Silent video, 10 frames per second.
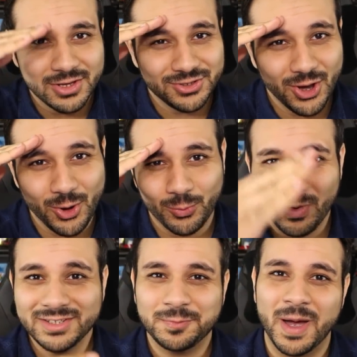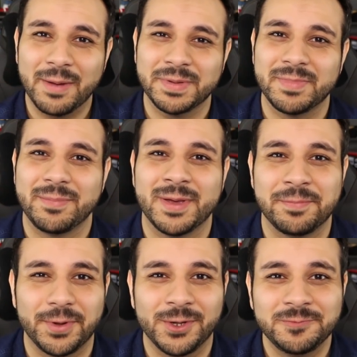Yo, what's poppin', my
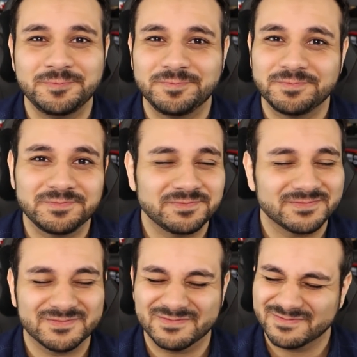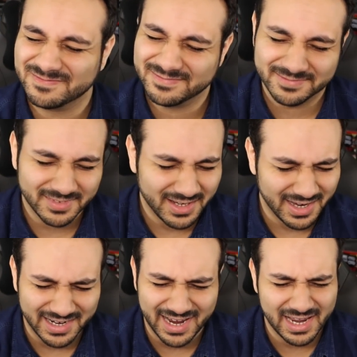pimple?
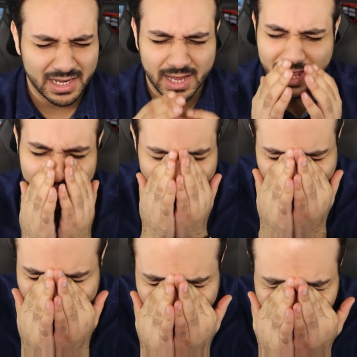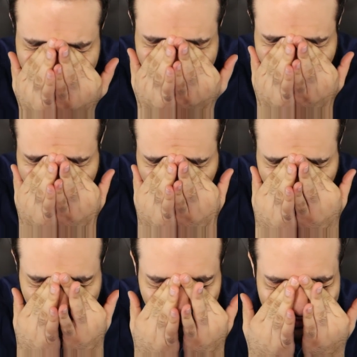God, I hate that I started the
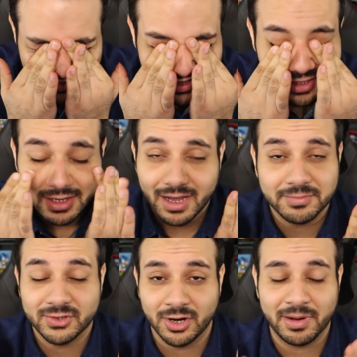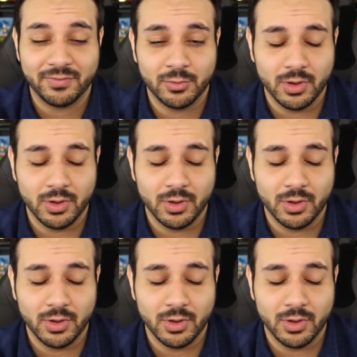video like that. I'm sorry, my friend